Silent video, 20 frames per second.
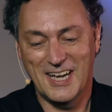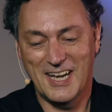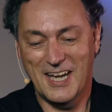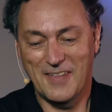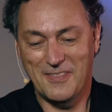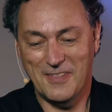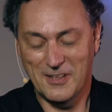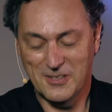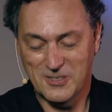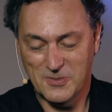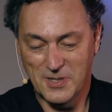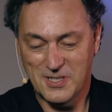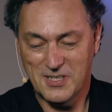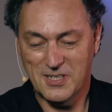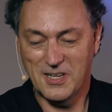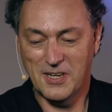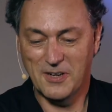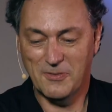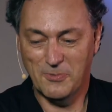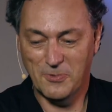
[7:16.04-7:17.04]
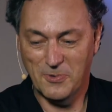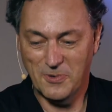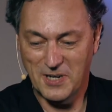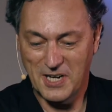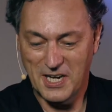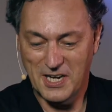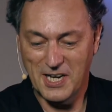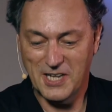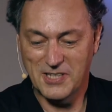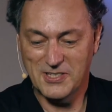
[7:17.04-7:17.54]
I think Switzerland
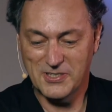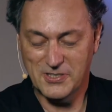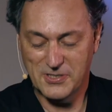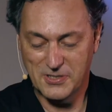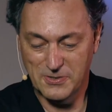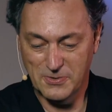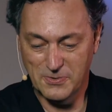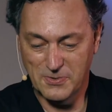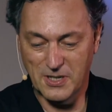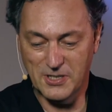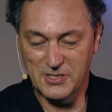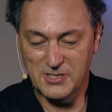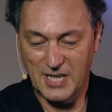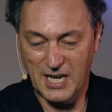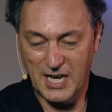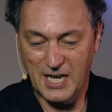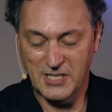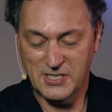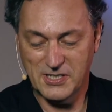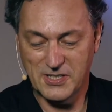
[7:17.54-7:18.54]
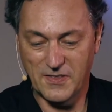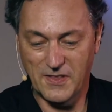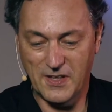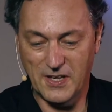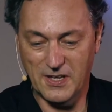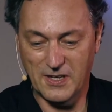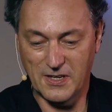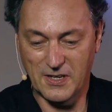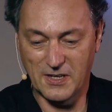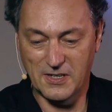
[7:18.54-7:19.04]
really needs to uh, change
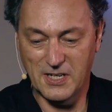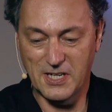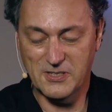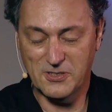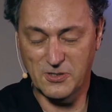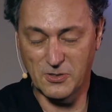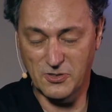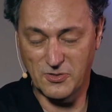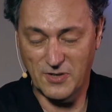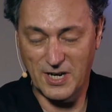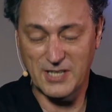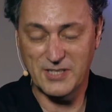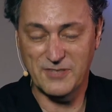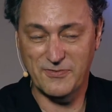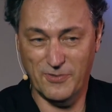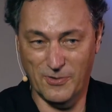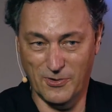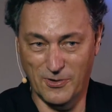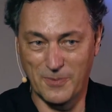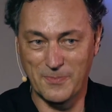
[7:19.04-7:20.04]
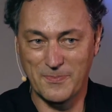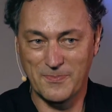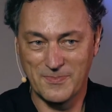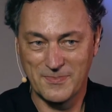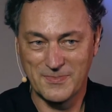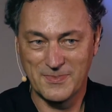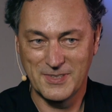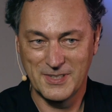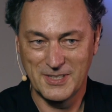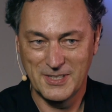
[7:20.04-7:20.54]
the, uh, needs to transform
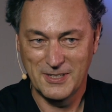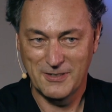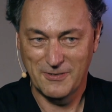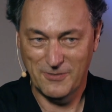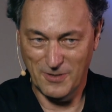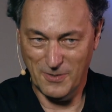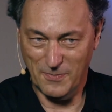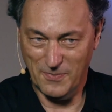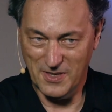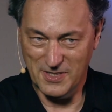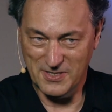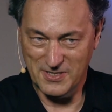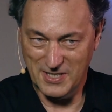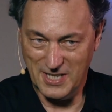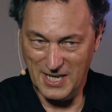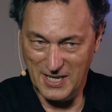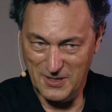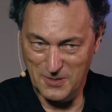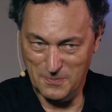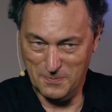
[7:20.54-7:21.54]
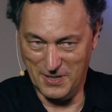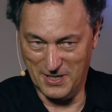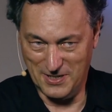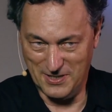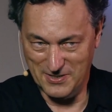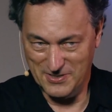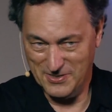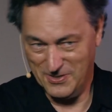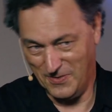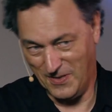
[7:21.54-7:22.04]
from this
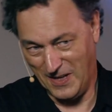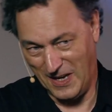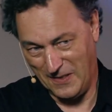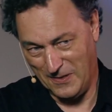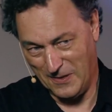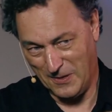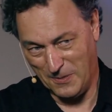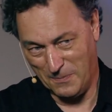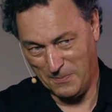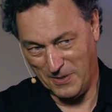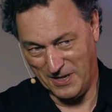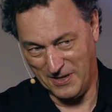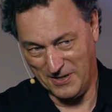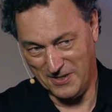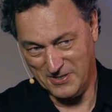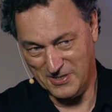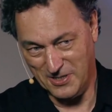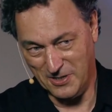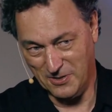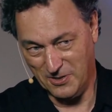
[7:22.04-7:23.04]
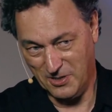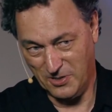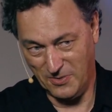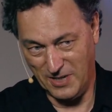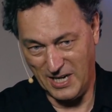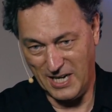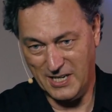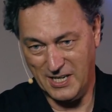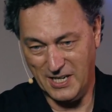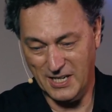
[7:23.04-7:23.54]
independence to the interdependence, you know,
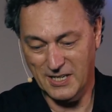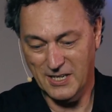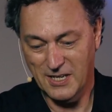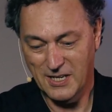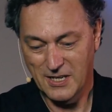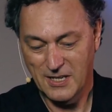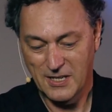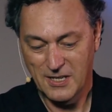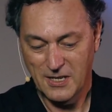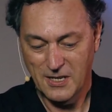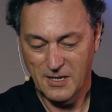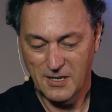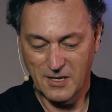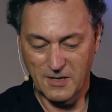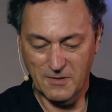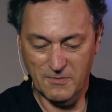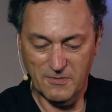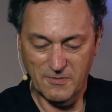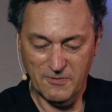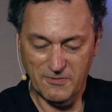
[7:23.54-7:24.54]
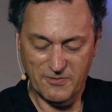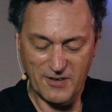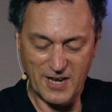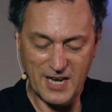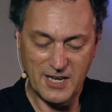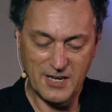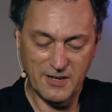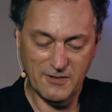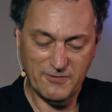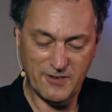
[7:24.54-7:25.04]
creating, uh,
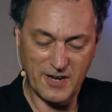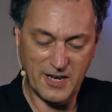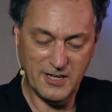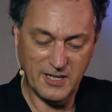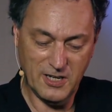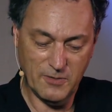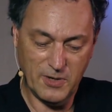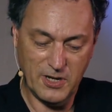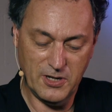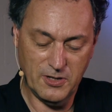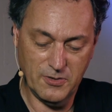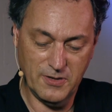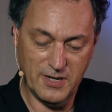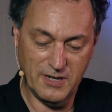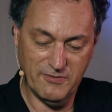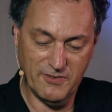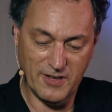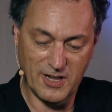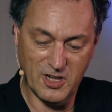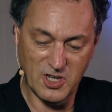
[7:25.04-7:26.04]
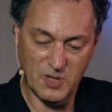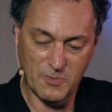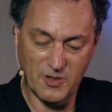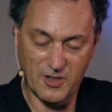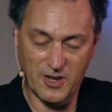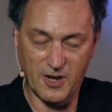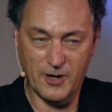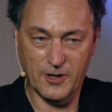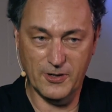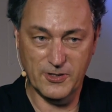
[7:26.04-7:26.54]
finding, finding a way to create value
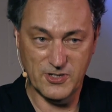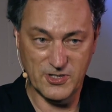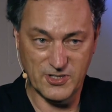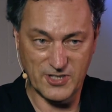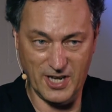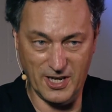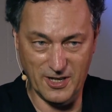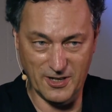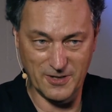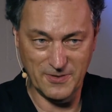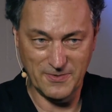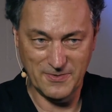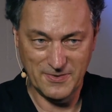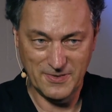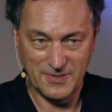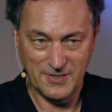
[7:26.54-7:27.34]
on a large scale